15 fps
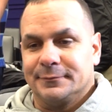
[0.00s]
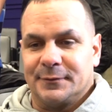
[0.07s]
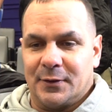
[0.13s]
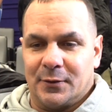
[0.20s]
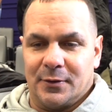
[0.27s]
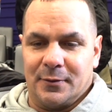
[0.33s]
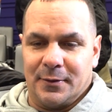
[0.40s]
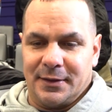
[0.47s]

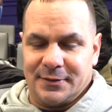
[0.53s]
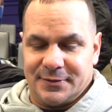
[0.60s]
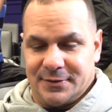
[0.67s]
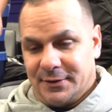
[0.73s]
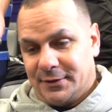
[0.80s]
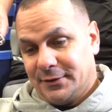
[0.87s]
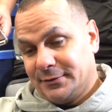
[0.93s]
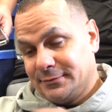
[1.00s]
don't know what else
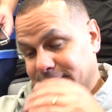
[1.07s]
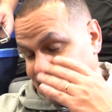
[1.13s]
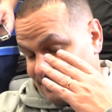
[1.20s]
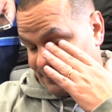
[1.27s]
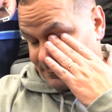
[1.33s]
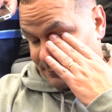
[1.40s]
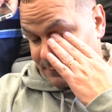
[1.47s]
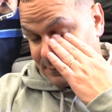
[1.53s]
to do.
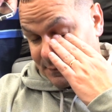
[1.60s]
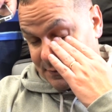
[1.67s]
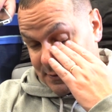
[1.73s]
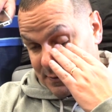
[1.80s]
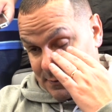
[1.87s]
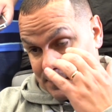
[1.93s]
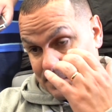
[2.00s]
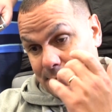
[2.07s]
So
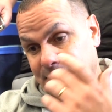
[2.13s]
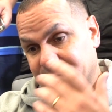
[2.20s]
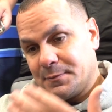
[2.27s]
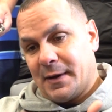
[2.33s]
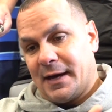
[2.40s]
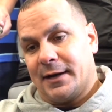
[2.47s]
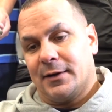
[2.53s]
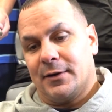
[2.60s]
it's
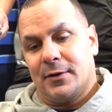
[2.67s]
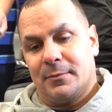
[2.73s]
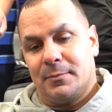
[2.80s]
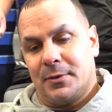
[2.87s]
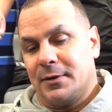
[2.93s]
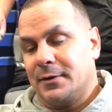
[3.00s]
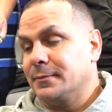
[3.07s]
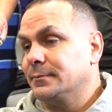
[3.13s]
bad on our
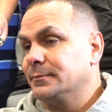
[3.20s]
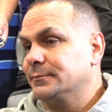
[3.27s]
part.